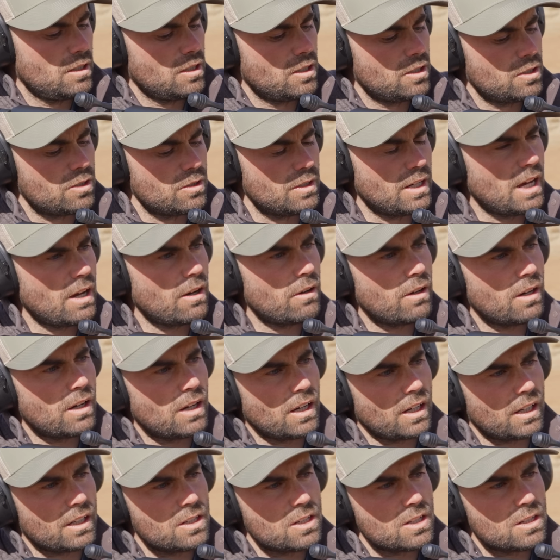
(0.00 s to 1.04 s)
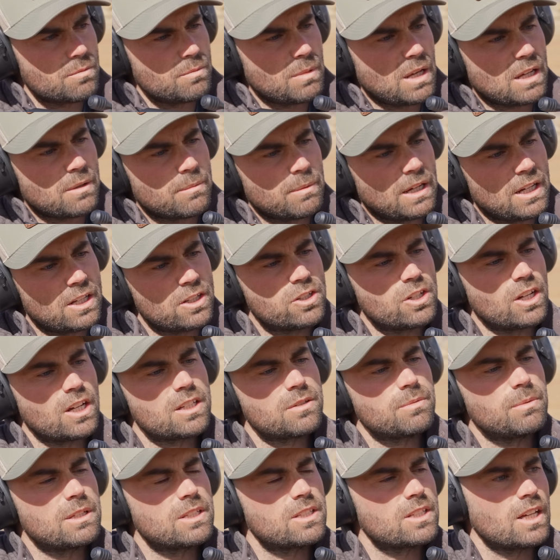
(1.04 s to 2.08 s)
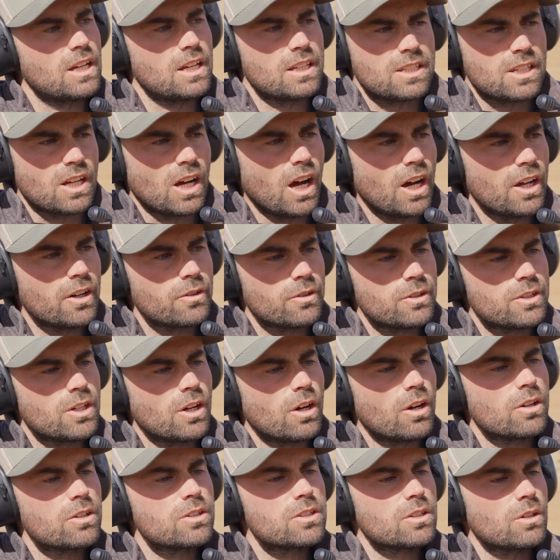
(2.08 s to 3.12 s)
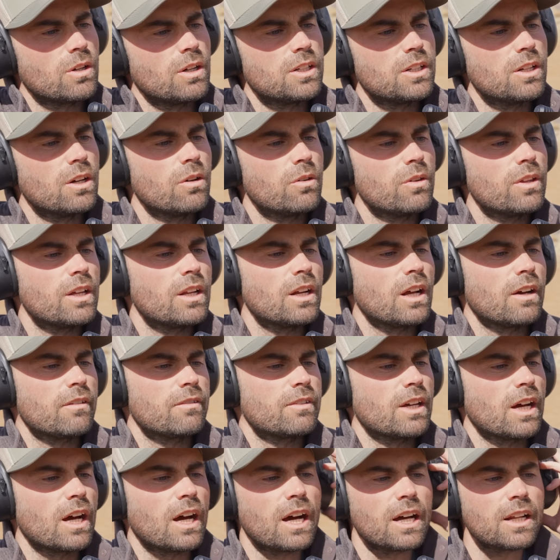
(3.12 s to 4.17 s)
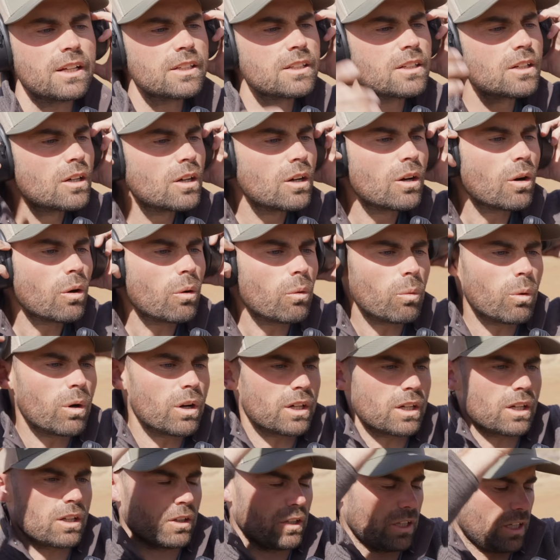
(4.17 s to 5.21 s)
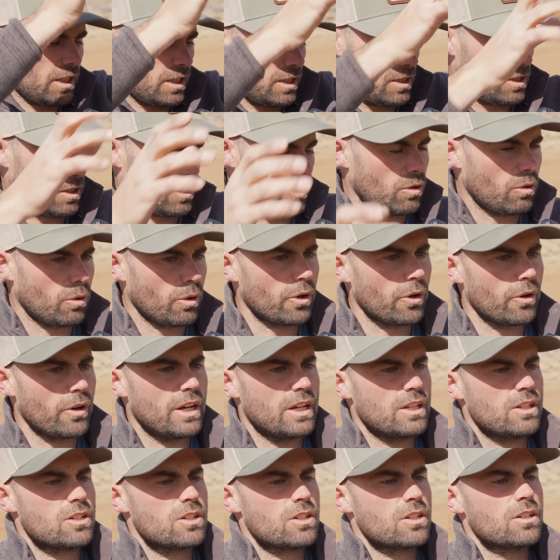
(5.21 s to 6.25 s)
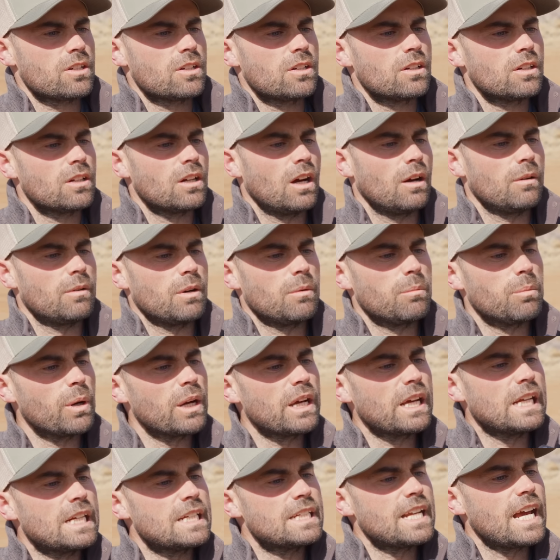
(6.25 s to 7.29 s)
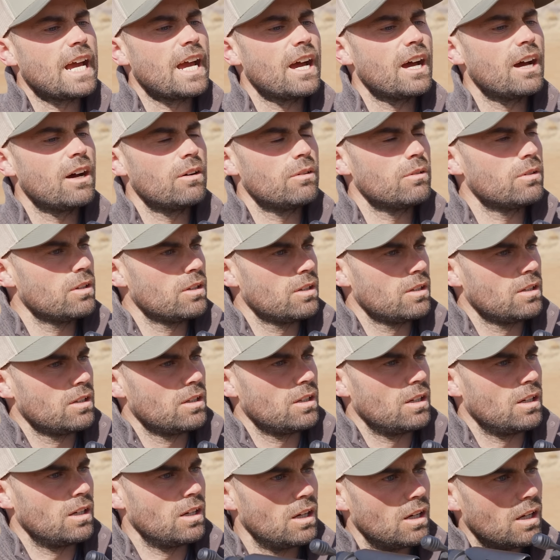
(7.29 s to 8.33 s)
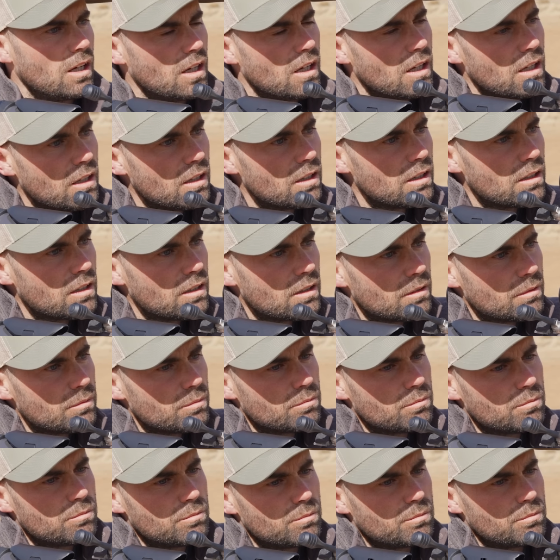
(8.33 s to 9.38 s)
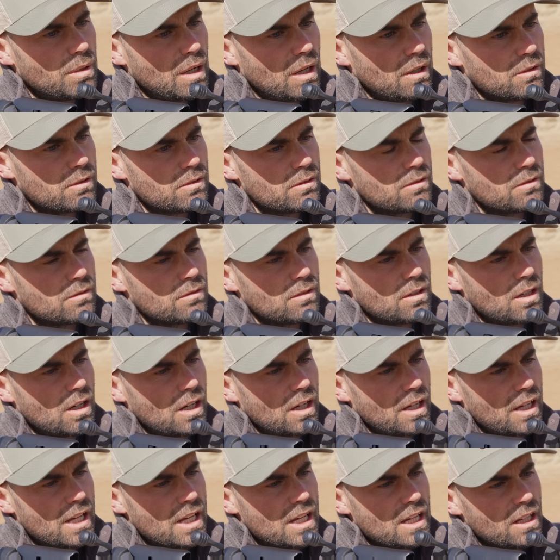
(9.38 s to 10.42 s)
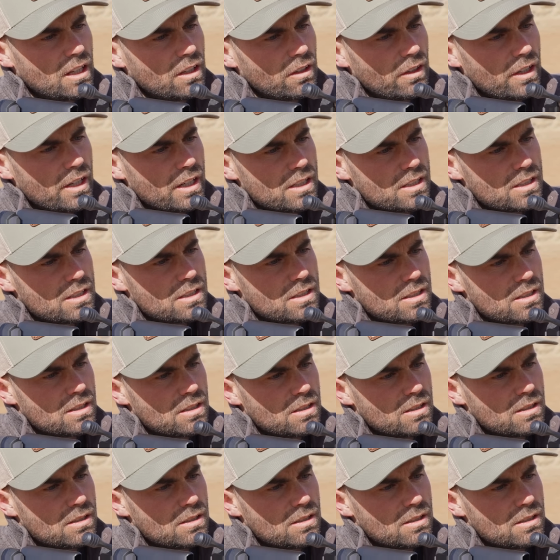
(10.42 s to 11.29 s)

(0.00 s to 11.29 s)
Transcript: So now I can just make my adjustments. It's 100 yards, so I know that I've got 1 click is a 1/4 inch. I'm gonna bring it down about 8 clicks.